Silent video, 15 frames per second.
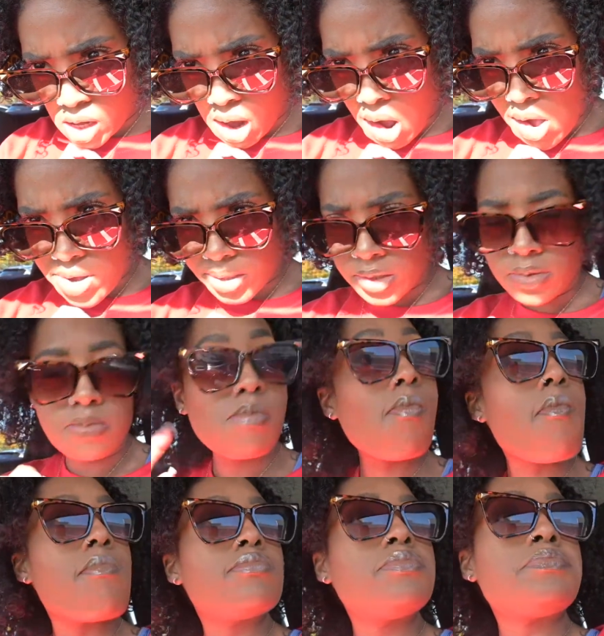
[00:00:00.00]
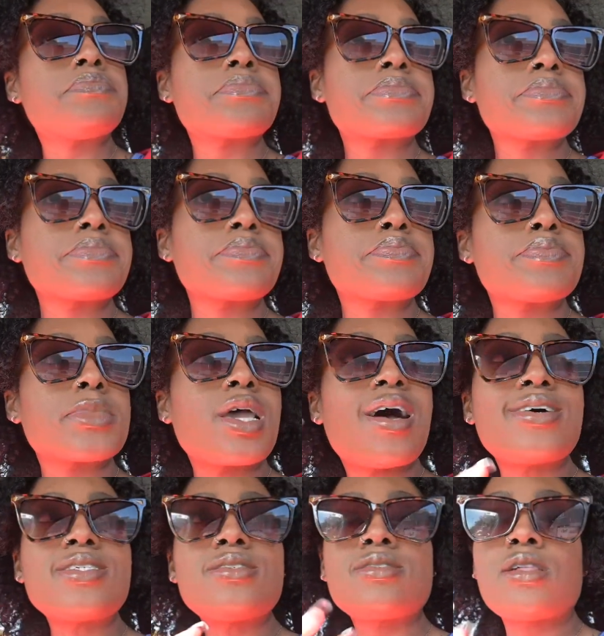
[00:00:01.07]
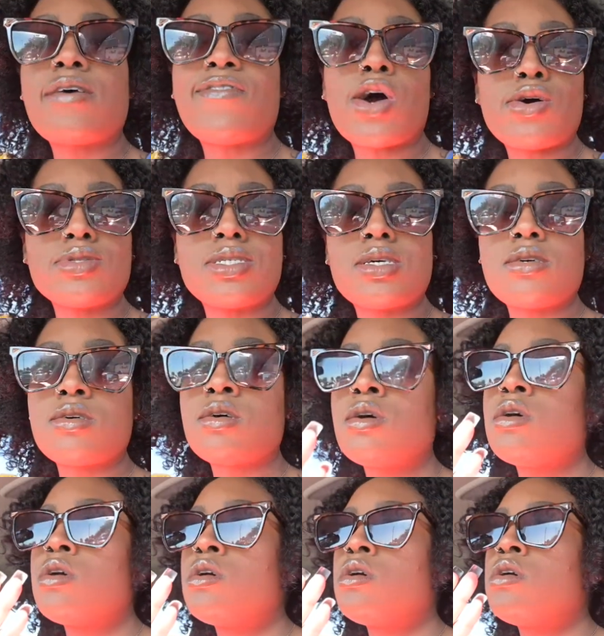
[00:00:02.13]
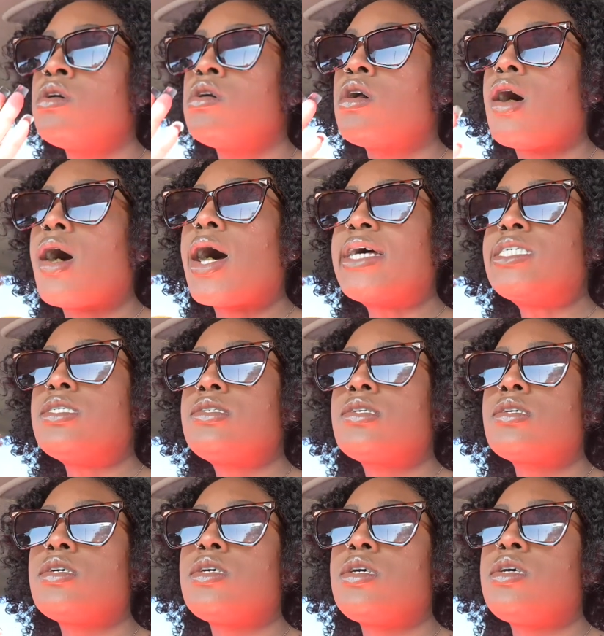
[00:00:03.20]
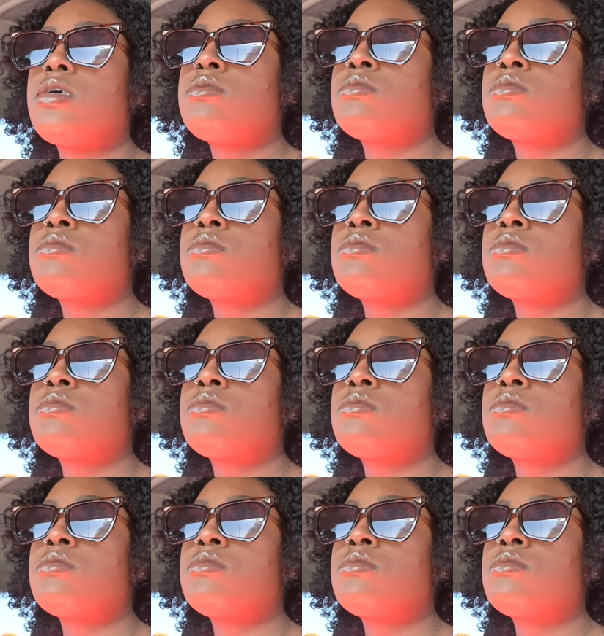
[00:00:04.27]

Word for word: Um I just left Ulta. Honestly,